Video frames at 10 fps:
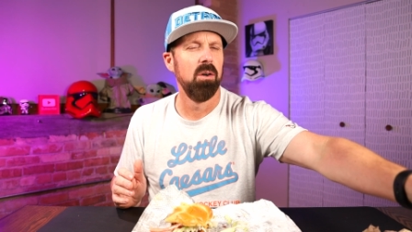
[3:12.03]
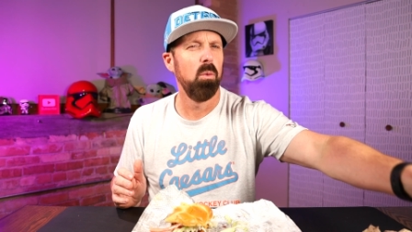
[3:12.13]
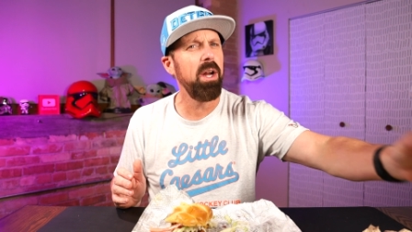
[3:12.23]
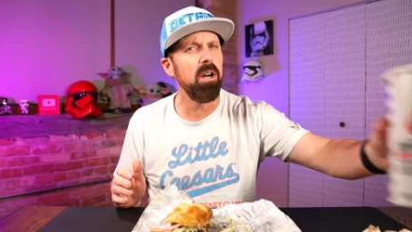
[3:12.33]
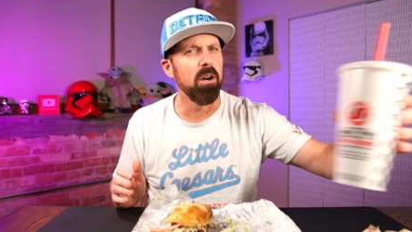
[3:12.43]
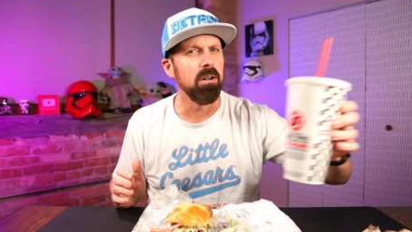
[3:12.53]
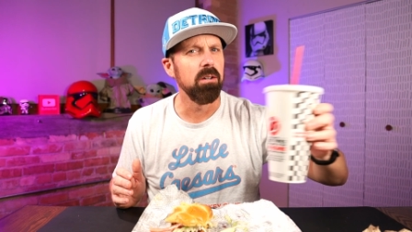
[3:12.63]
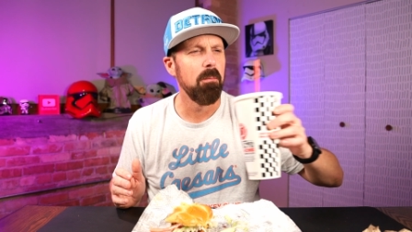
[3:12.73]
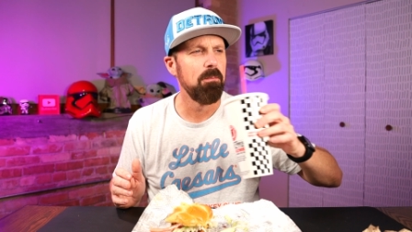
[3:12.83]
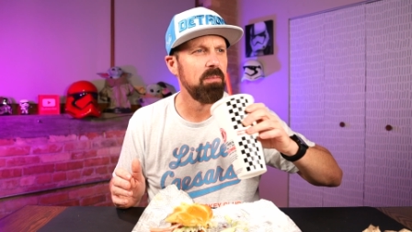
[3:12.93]
weird.
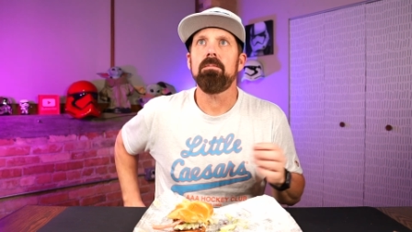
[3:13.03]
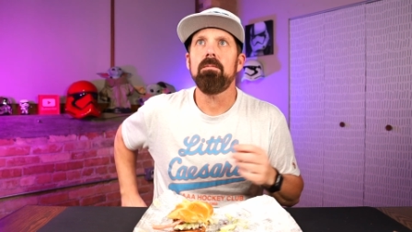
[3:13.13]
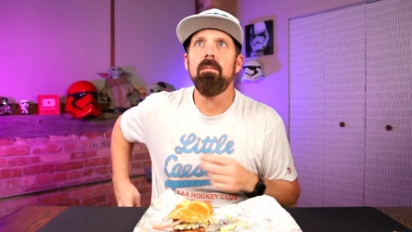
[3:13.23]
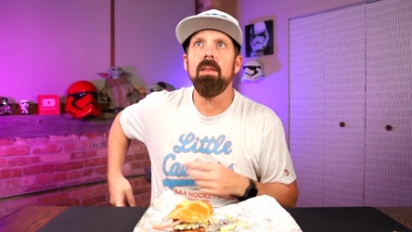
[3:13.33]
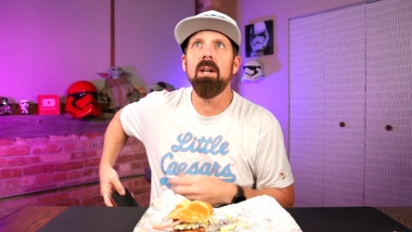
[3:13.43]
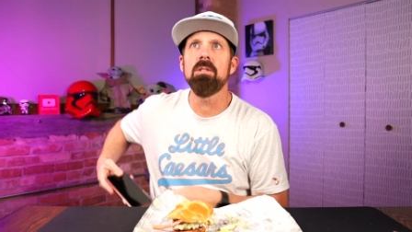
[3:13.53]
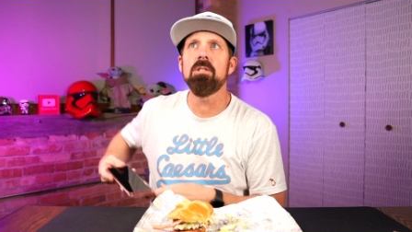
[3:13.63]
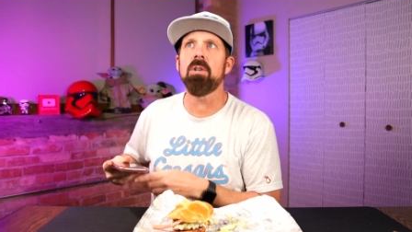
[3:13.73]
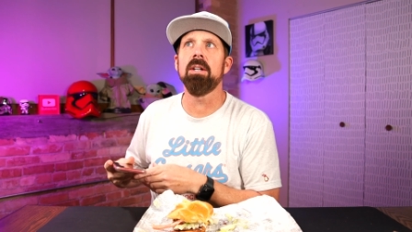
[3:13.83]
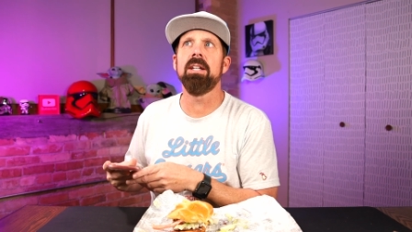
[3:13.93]
I was
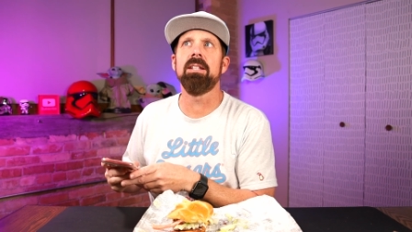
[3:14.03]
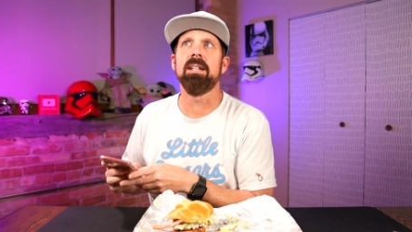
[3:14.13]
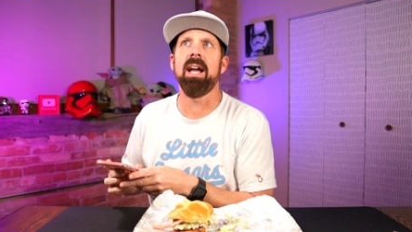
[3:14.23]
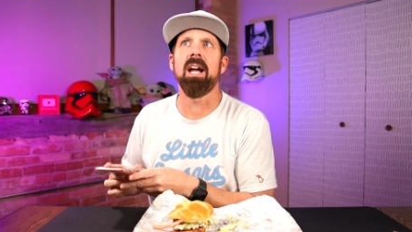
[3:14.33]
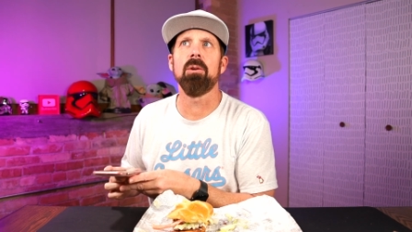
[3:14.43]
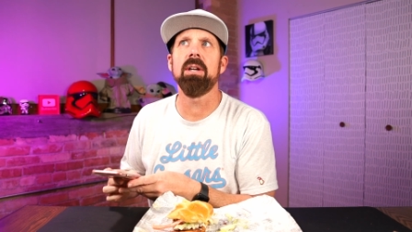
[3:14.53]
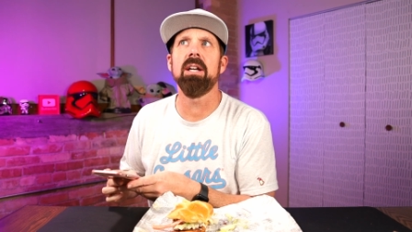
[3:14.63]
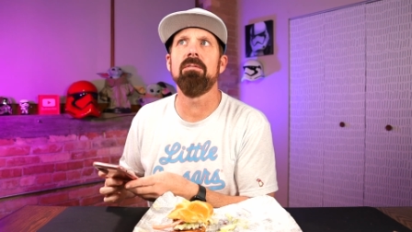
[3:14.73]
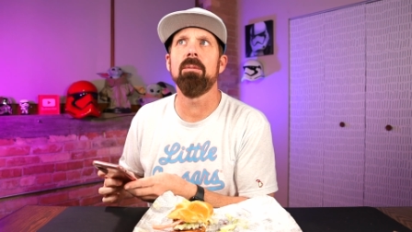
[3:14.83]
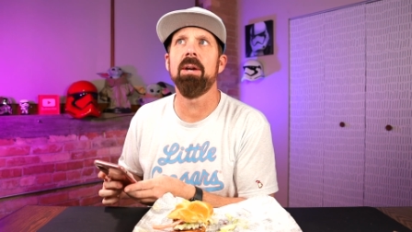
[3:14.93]
just trying to get the calorie
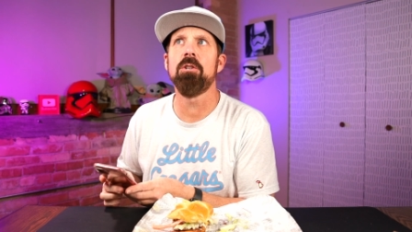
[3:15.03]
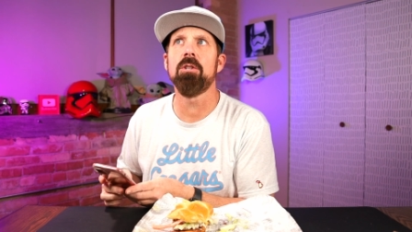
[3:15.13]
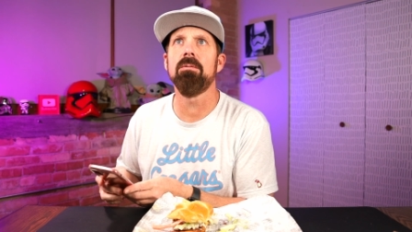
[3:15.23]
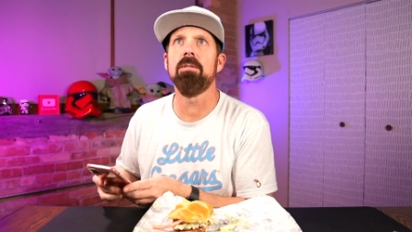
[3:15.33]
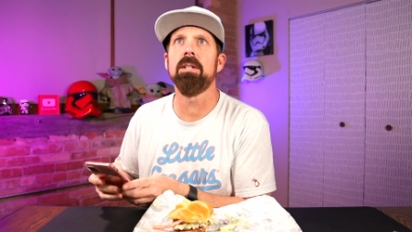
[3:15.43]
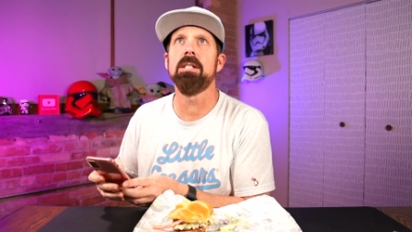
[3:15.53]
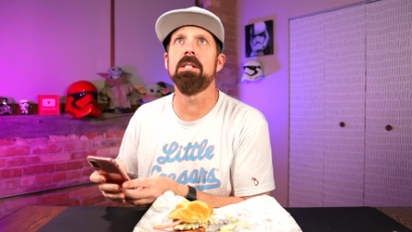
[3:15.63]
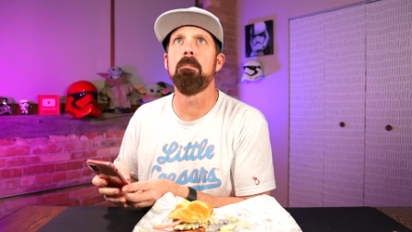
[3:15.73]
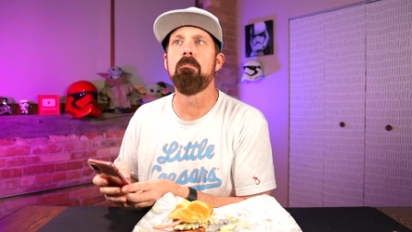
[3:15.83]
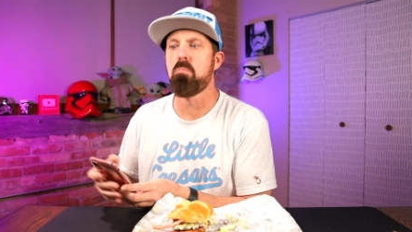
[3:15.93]
information for
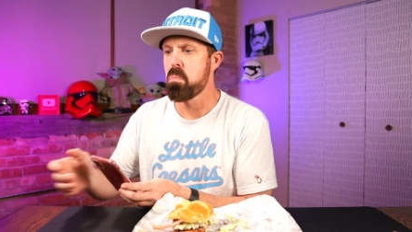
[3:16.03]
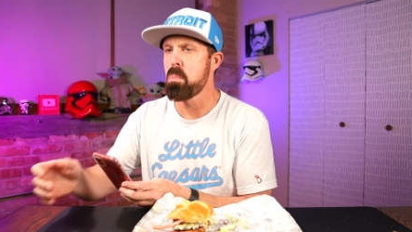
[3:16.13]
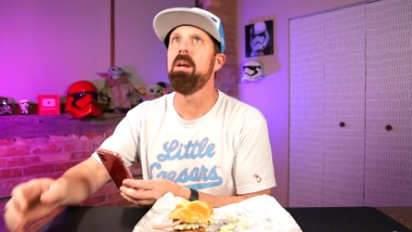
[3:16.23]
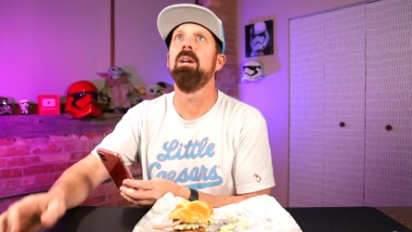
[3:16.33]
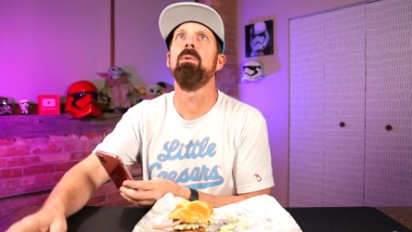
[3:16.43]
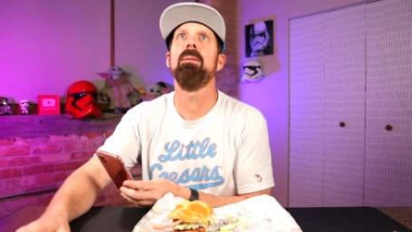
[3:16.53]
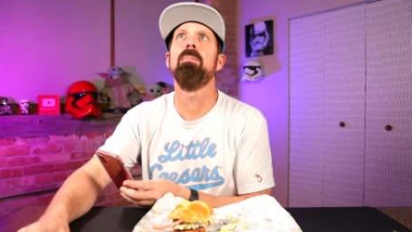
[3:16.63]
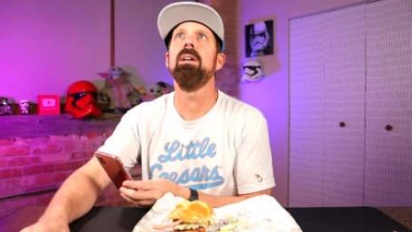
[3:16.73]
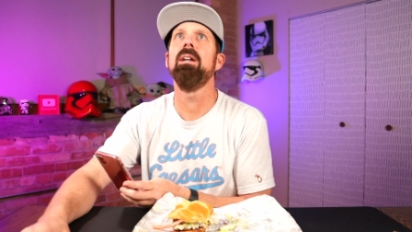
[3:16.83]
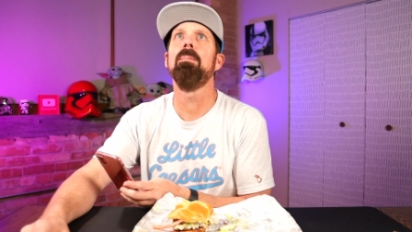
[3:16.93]
this. And when I
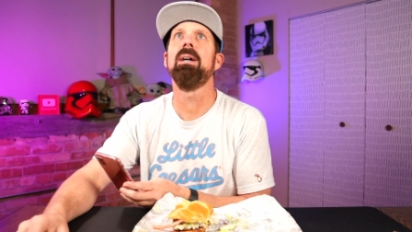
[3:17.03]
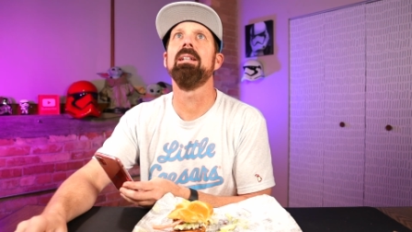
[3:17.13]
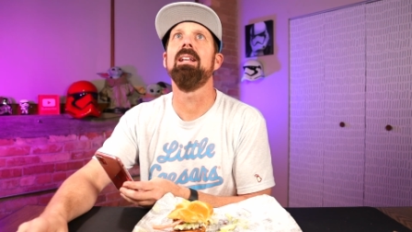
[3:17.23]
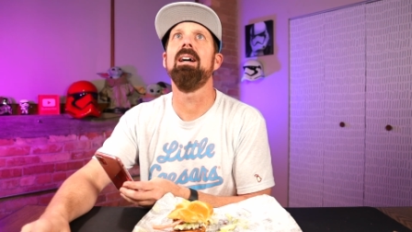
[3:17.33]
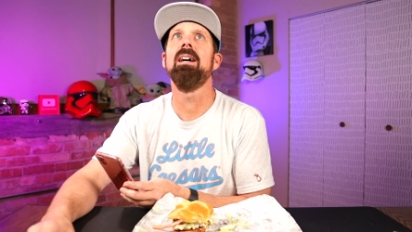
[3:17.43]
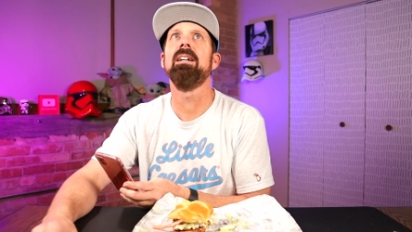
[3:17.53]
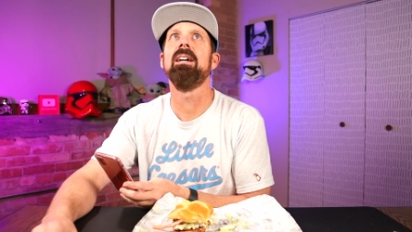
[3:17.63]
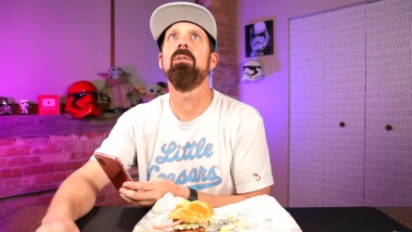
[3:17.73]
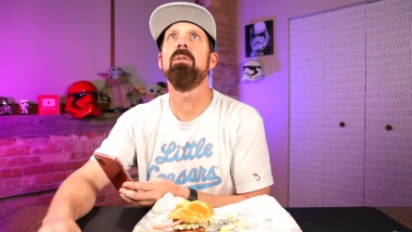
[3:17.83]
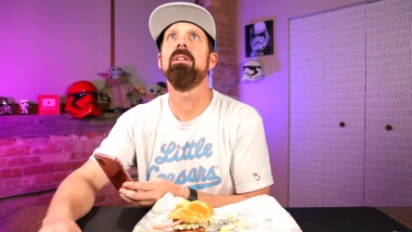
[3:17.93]
bring it up online, I go to